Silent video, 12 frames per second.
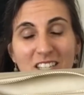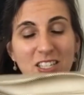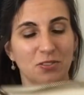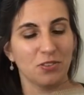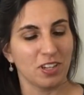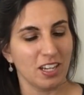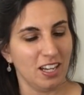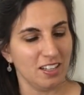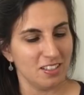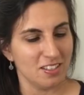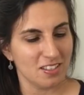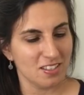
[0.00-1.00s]
different
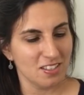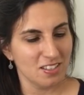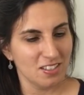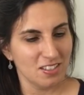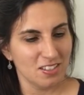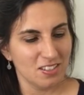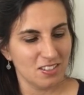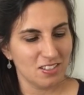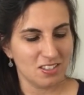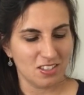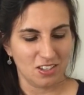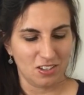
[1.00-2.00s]
colors.
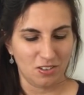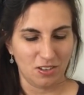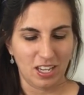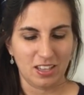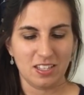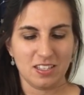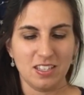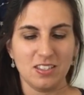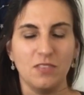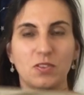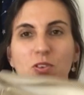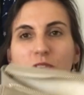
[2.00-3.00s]
So, and this is,
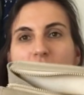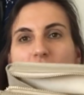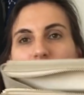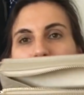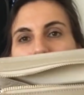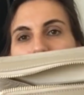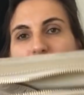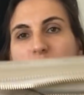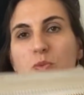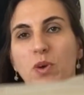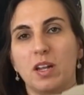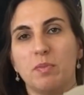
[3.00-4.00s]
of course, only has
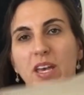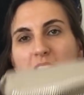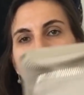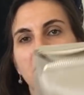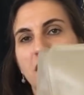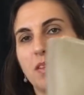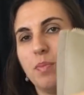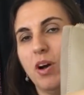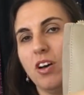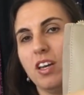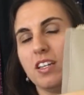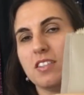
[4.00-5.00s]
the one magnetic
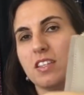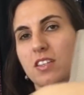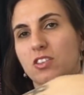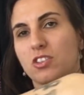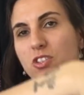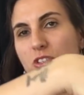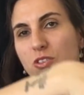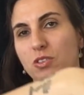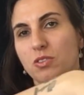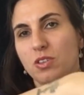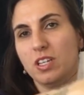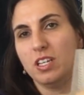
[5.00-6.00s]
pocket instead of the
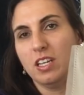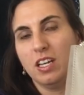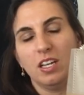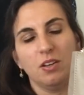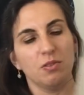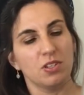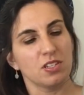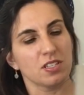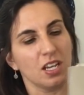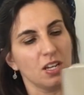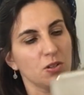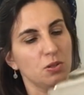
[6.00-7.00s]
two, which is
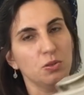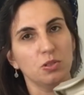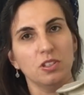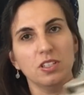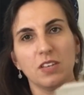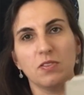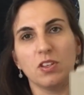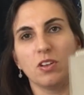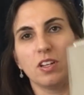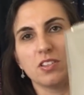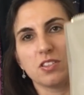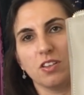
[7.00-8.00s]
kind of cool, even
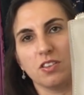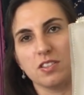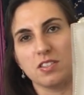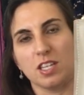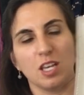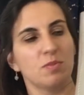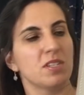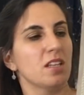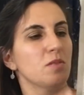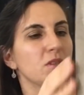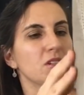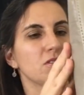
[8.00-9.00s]
though it's got the seam down
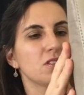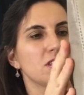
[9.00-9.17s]
the middle